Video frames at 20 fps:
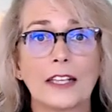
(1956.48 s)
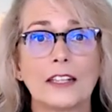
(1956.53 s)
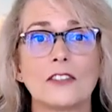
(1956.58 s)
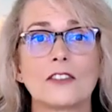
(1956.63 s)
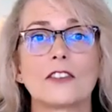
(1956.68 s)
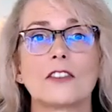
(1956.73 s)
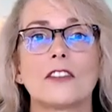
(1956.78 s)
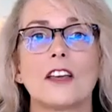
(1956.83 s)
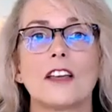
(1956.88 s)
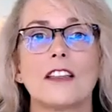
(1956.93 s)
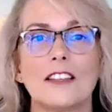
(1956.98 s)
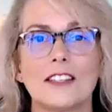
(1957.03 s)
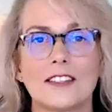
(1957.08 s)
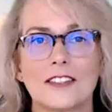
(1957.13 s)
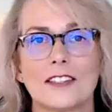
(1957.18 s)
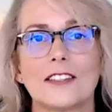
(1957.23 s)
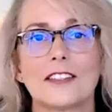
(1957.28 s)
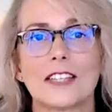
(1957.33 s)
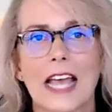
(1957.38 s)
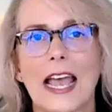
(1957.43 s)
that this is
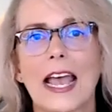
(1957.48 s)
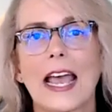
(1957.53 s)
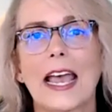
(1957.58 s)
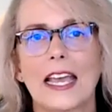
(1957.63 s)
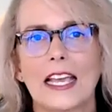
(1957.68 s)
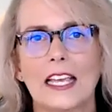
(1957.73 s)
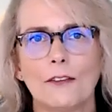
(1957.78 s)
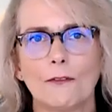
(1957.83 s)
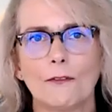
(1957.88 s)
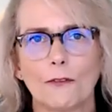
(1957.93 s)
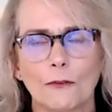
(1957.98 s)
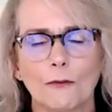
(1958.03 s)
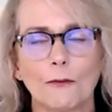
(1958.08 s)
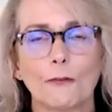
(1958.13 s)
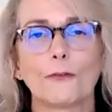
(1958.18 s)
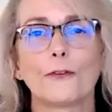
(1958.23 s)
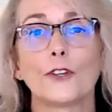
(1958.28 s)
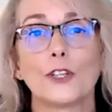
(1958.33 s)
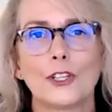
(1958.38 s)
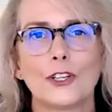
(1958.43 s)
a haven for
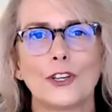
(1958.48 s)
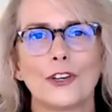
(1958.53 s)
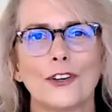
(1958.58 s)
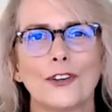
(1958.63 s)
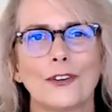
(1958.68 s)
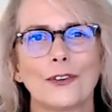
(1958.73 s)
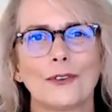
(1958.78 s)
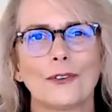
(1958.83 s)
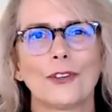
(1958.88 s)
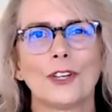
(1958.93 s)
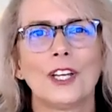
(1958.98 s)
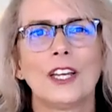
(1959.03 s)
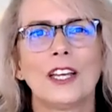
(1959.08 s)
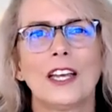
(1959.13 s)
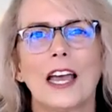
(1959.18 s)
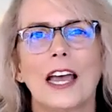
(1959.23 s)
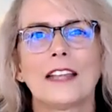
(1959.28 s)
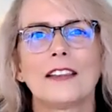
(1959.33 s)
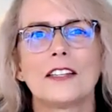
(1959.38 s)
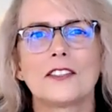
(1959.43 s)
you,
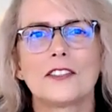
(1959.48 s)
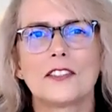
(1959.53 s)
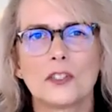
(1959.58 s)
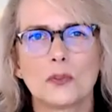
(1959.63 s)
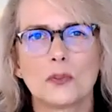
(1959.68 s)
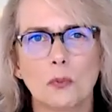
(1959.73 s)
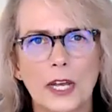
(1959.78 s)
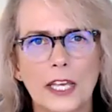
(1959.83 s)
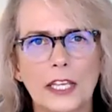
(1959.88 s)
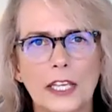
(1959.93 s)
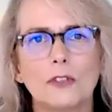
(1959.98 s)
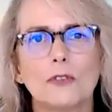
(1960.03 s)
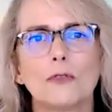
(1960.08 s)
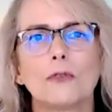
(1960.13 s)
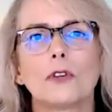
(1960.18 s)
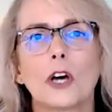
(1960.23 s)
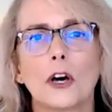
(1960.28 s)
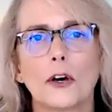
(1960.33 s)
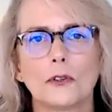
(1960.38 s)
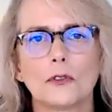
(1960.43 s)
and this is where you
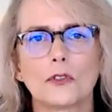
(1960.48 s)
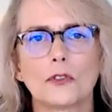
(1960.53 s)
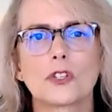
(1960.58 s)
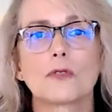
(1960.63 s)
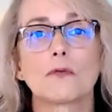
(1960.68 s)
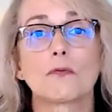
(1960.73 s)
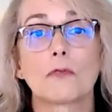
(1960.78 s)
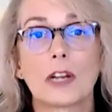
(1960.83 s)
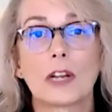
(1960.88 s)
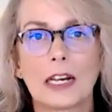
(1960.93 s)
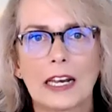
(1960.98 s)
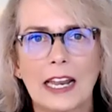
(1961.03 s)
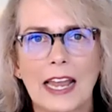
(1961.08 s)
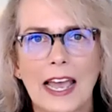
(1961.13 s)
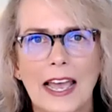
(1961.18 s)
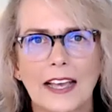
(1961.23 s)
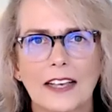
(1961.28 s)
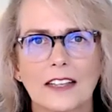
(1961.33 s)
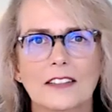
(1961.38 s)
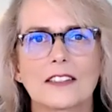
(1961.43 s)
go to
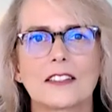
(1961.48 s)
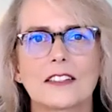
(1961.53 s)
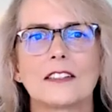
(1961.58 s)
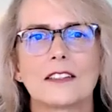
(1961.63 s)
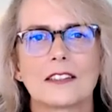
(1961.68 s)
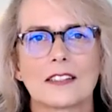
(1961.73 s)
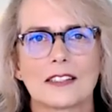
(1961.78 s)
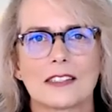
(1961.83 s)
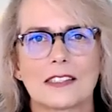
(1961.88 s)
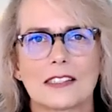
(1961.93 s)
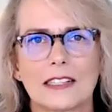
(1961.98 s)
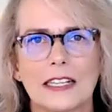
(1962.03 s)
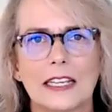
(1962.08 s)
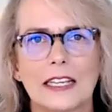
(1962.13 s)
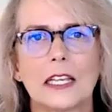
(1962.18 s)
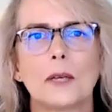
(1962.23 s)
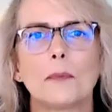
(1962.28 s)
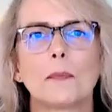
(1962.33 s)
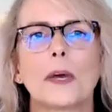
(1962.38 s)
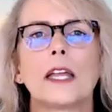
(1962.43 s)
relax and
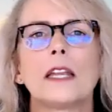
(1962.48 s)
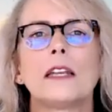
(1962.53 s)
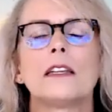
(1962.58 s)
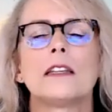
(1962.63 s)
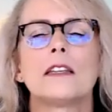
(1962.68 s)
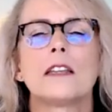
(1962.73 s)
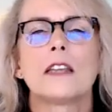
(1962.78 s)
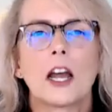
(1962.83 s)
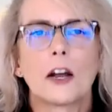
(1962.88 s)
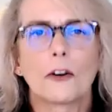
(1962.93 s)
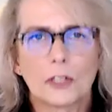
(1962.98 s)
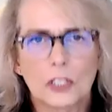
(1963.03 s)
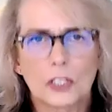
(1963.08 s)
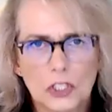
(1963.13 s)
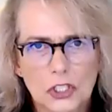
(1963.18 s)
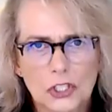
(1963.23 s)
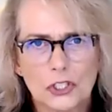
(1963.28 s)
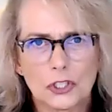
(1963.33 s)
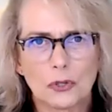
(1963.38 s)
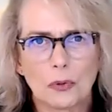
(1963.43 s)
sleep and nourish
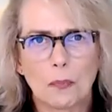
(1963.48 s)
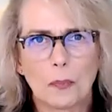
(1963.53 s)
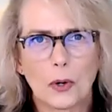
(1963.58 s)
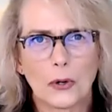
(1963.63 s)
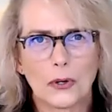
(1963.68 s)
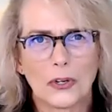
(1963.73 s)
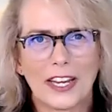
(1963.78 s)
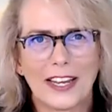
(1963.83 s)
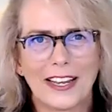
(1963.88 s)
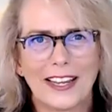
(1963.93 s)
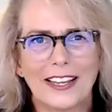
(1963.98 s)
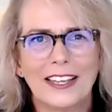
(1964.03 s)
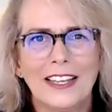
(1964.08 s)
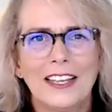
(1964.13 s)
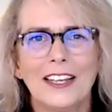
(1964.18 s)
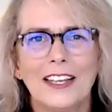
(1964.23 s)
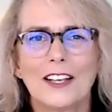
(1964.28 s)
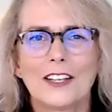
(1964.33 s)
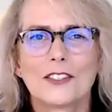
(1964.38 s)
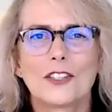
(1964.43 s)
your body.
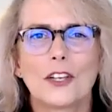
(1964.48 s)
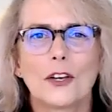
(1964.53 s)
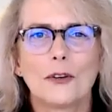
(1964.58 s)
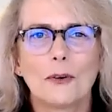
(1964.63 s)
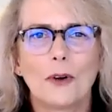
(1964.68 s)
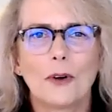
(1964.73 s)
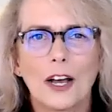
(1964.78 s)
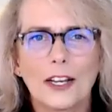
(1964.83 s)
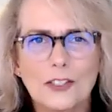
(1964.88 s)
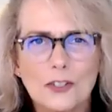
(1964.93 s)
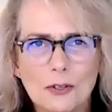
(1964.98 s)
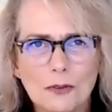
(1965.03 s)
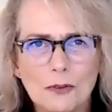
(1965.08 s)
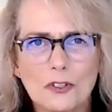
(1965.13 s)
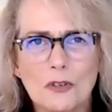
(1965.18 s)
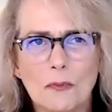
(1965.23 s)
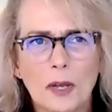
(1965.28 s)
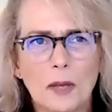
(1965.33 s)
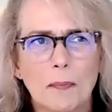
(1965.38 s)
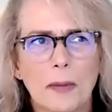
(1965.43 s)
So I talk to
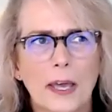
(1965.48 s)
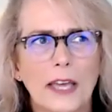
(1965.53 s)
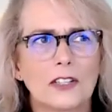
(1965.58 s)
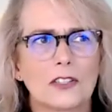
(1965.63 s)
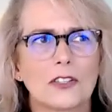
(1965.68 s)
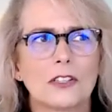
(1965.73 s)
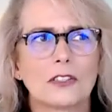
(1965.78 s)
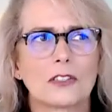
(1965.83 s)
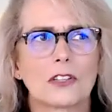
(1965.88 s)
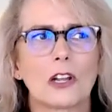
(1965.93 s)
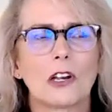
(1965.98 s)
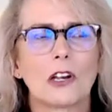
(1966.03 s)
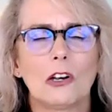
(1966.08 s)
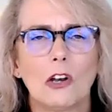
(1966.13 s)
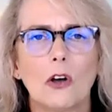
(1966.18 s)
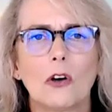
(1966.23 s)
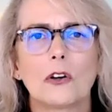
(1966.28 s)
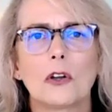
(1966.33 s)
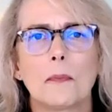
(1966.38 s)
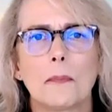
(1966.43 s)
my patients a
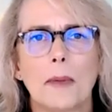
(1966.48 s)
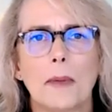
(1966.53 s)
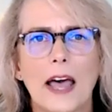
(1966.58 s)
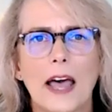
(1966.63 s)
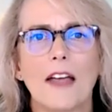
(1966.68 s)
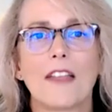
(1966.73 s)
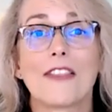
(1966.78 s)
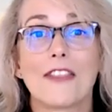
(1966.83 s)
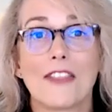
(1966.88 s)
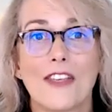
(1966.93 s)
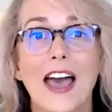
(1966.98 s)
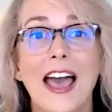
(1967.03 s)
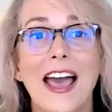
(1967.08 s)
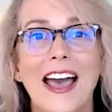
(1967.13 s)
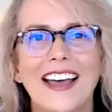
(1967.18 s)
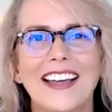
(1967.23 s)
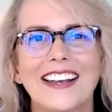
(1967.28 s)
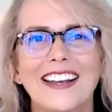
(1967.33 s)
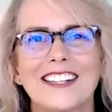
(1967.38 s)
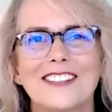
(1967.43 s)
lot about
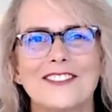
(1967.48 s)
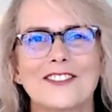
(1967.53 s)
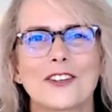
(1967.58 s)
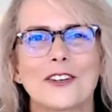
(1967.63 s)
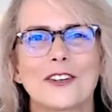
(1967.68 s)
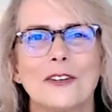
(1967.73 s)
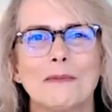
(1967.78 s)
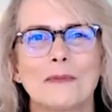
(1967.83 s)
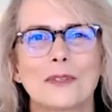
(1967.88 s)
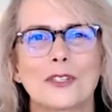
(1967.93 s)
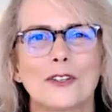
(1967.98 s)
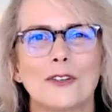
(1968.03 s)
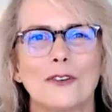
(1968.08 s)
that, in terms of,